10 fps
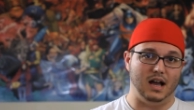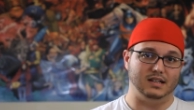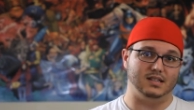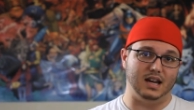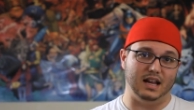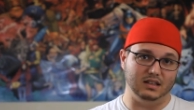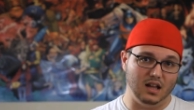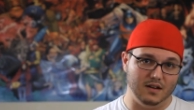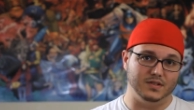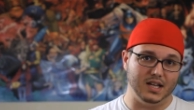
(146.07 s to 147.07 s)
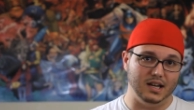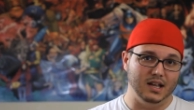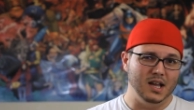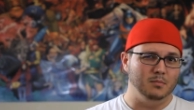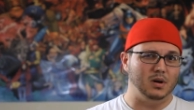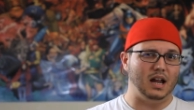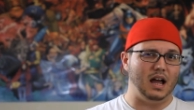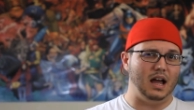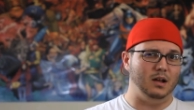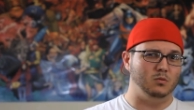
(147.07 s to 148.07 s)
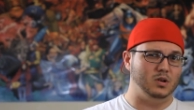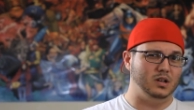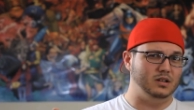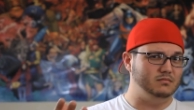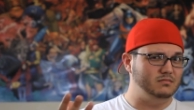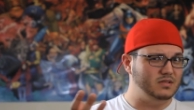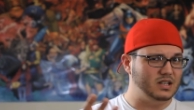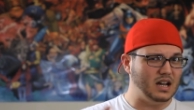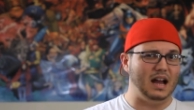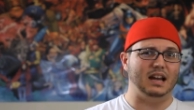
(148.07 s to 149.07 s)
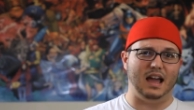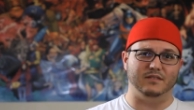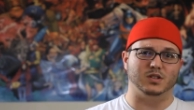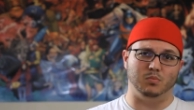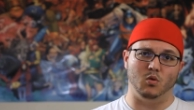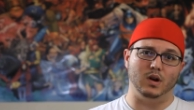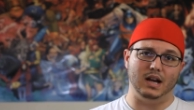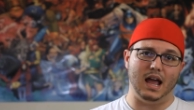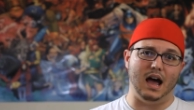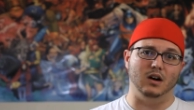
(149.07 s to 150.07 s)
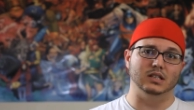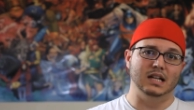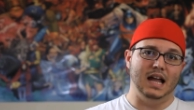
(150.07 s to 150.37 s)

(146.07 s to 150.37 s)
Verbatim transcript: I said I loved it, but I would kind of have to point out